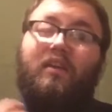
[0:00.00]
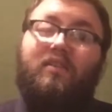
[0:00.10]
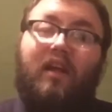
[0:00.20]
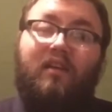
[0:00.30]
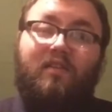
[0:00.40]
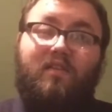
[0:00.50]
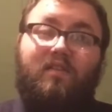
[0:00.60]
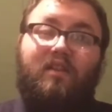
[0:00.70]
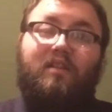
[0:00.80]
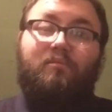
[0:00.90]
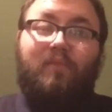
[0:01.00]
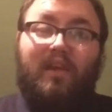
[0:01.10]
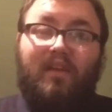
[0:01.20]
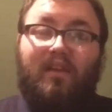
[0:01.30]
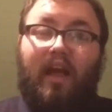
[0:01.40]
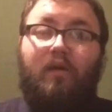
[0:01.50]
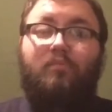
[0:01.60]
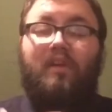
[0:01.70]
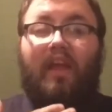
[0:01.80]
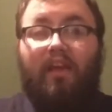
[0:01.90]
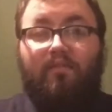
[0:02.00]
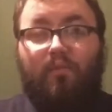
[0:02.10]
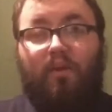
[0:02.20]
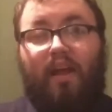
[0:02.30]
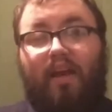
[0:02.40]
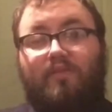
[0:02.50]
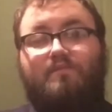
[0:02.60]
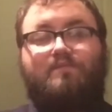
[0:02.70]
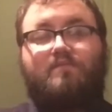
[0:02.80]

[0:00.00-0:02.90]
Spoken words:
It's not necessarily me helping everyone out.